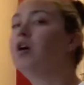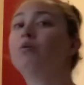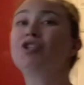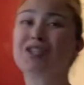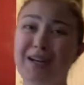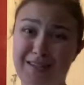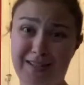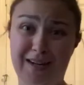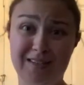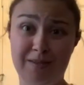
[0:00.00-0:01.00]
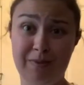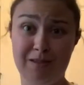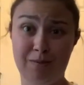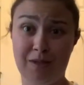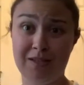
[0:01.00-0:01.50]
which is kind of sad because it means
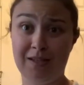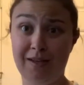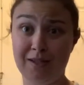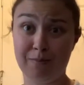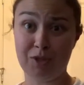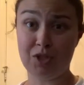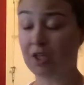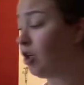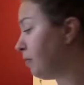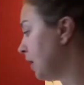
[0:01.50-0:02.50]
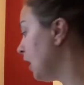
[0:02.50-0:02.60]
I'm not selling as much as I could be.